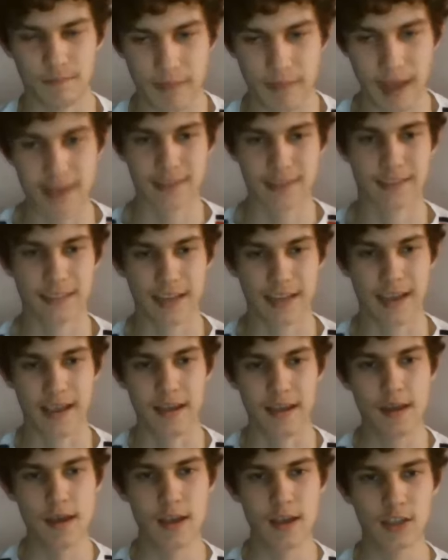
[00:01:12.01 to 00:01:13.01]
That's it.
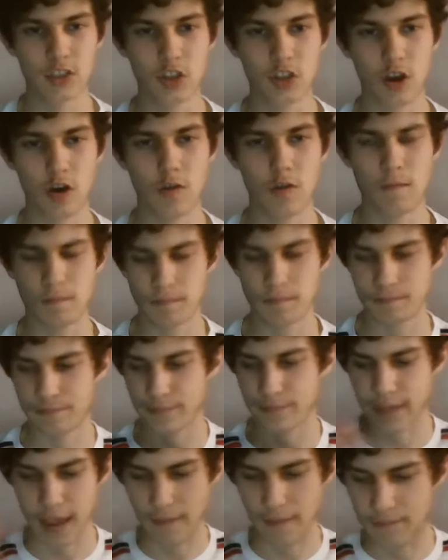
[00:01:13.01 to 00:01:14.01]
So
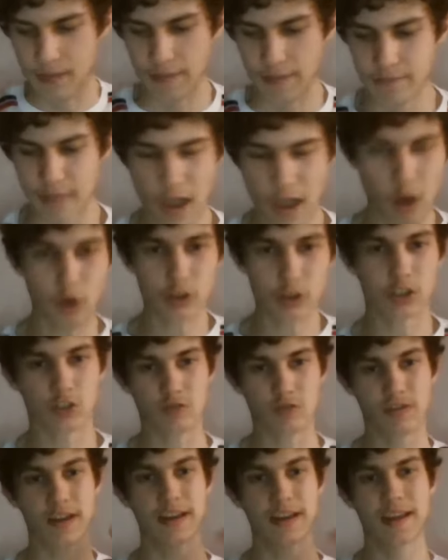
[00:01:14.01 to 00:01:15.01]
yeah, the
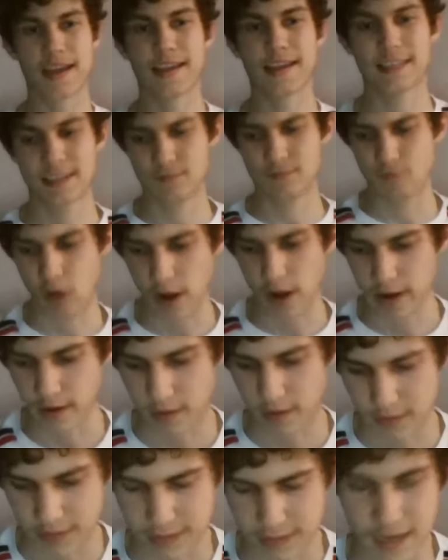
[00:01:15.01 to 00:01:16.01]
Ostarine is in Ryan
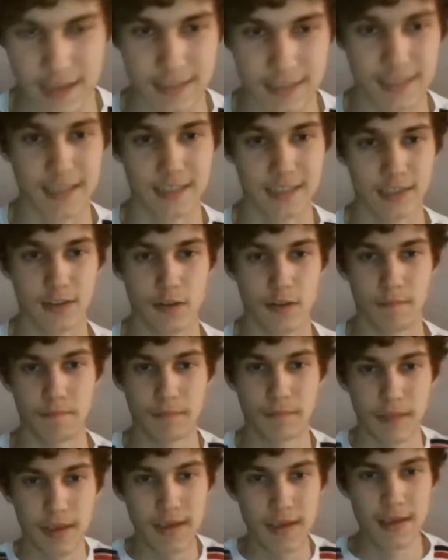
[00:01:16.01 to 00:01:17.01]
Garcia's system.
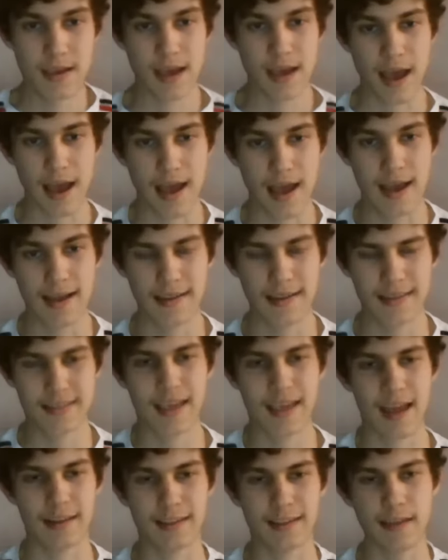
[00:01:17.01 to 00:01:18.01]
And
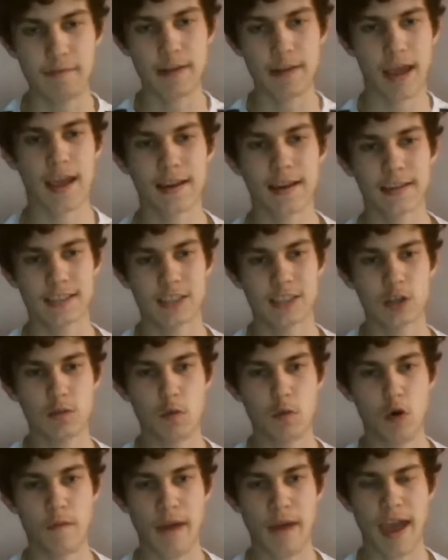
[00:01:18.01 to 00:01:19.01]
yeah, Devin Haney's still
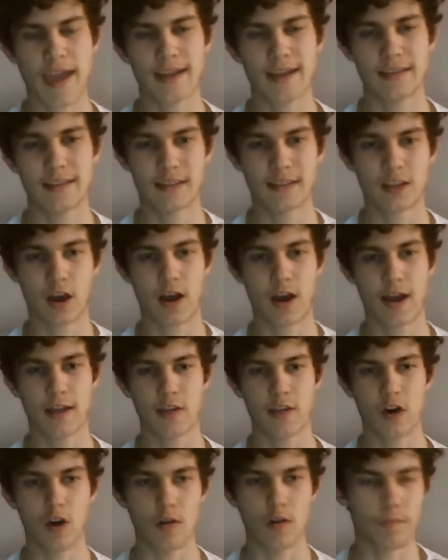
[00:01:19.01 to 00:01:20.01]
more of a hated guy
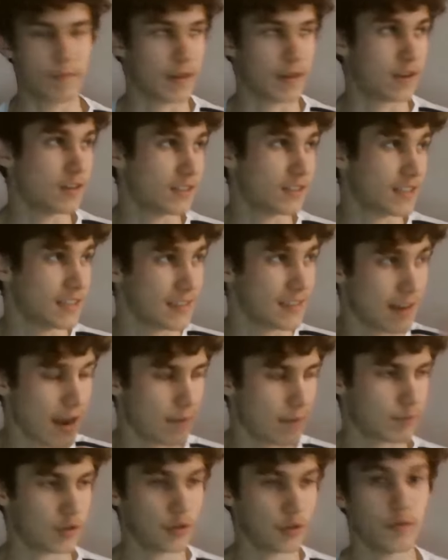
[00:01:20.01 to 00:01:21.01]
though, because he's an
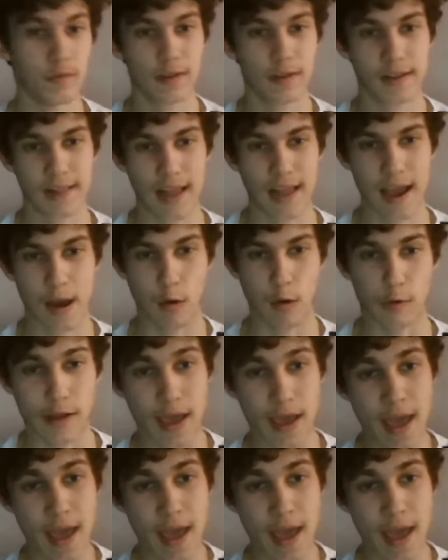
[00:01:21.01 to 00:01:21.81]
absolute clown.